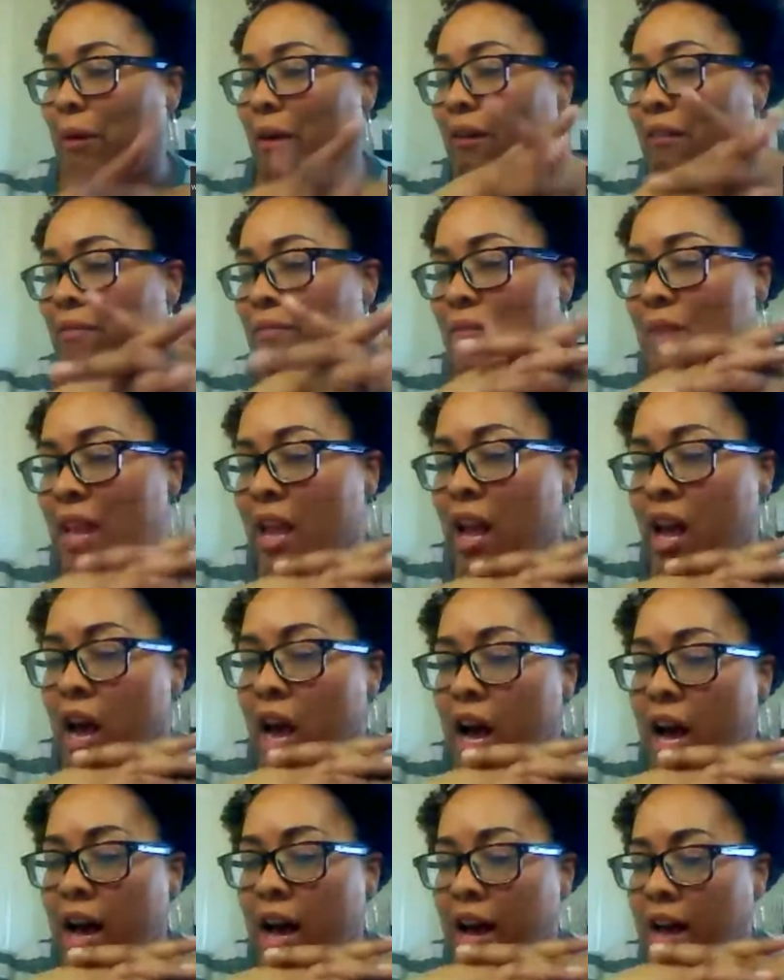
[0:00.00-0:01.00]
people.
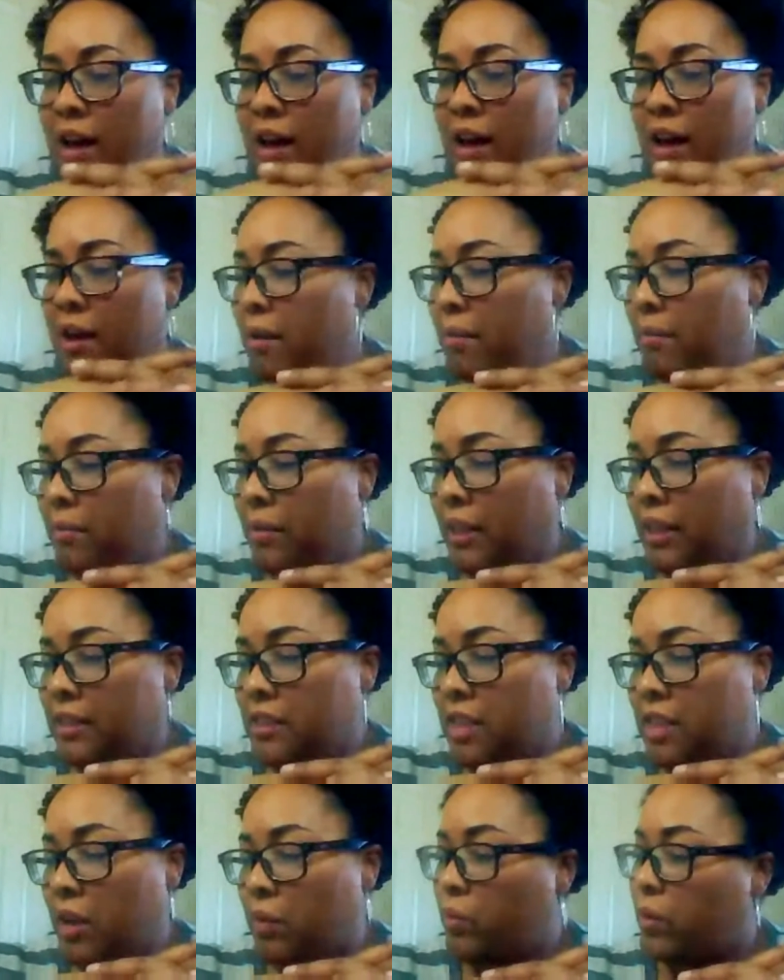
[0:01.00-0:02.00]

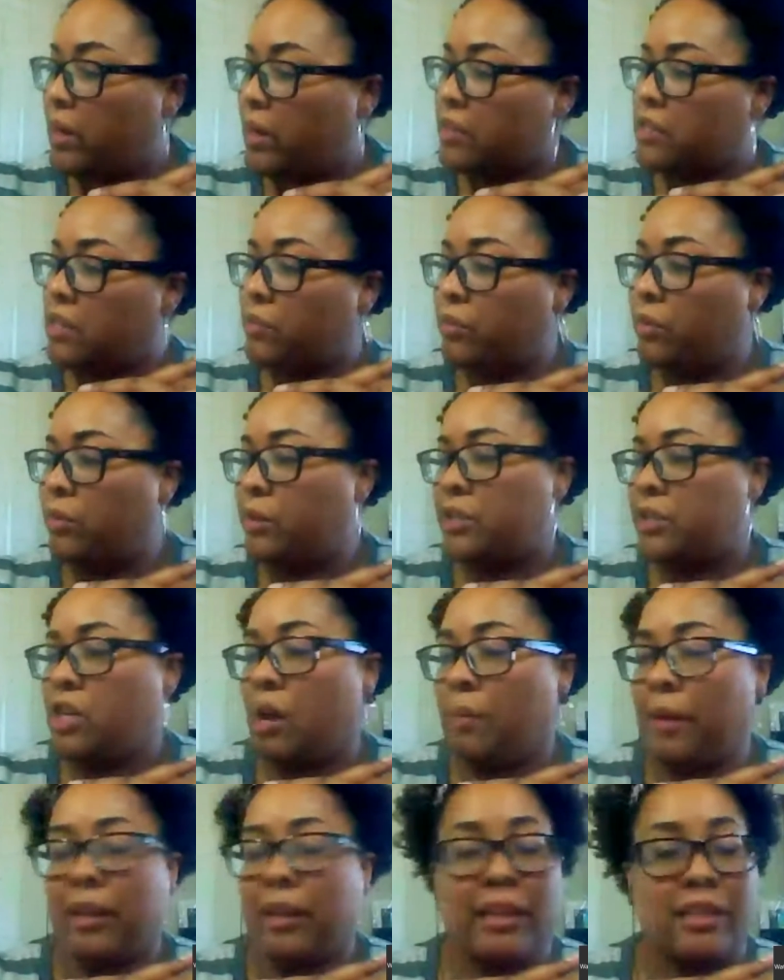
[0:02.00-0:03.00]
Let's think. What else have we
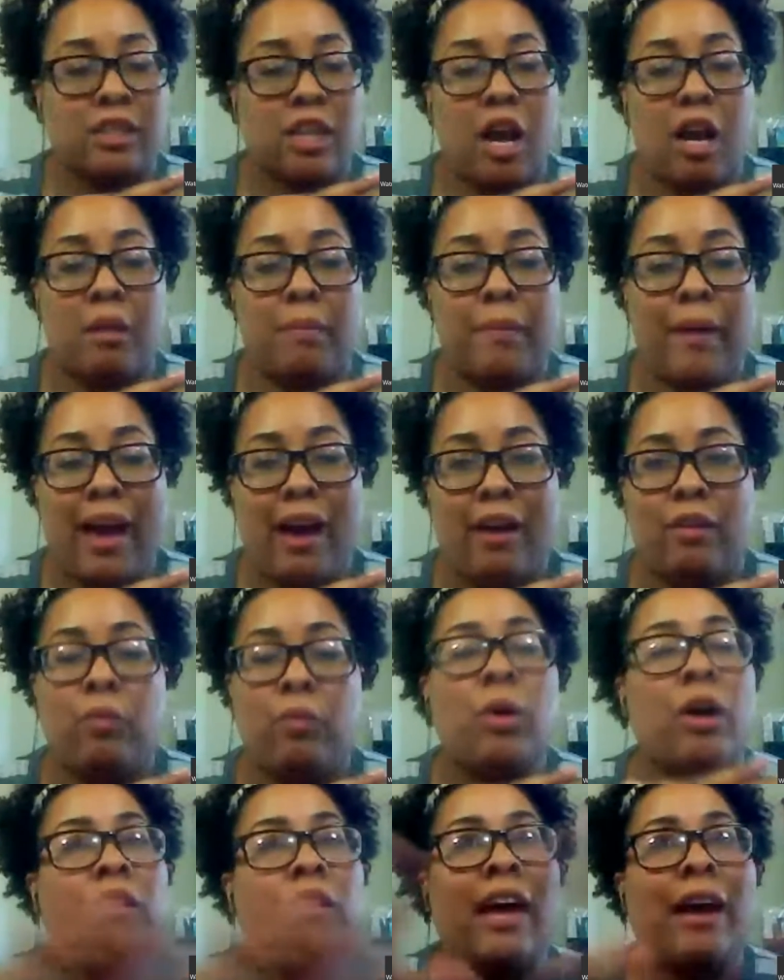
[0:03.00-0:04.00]
talk about? Let's talk
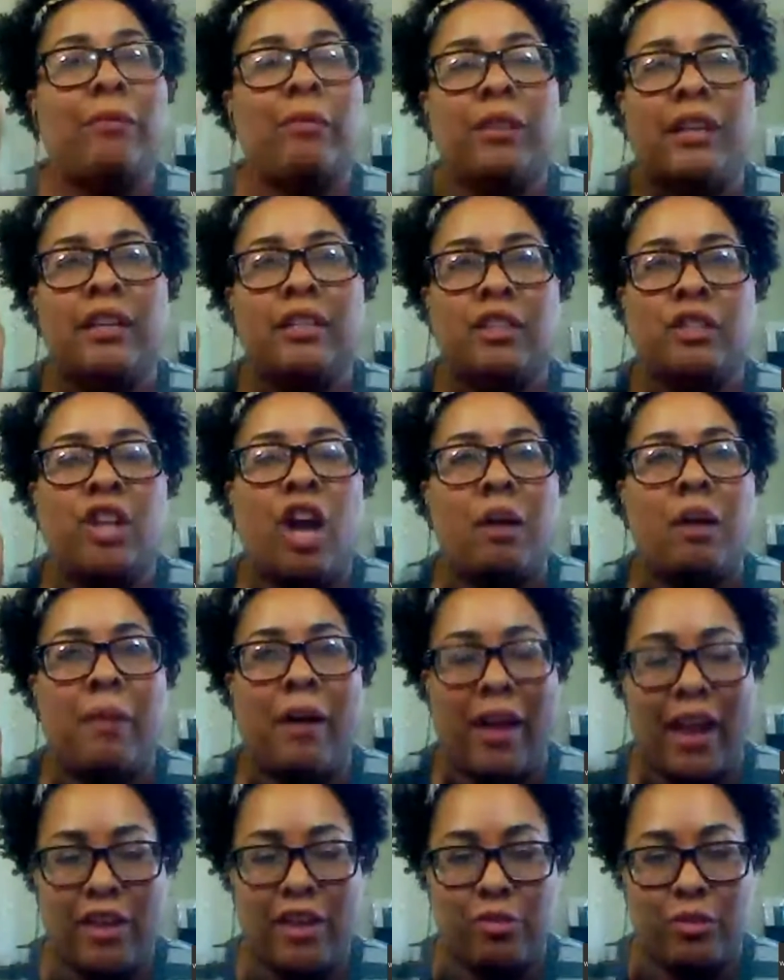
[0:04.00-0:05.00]
about
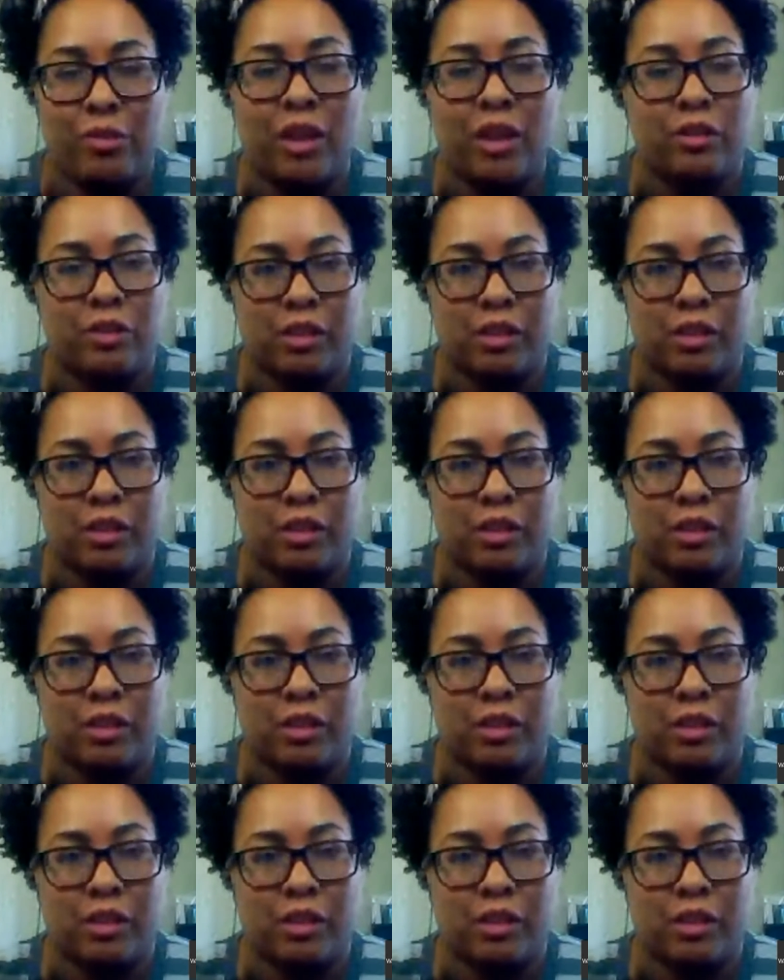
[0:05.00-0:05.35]
Andrew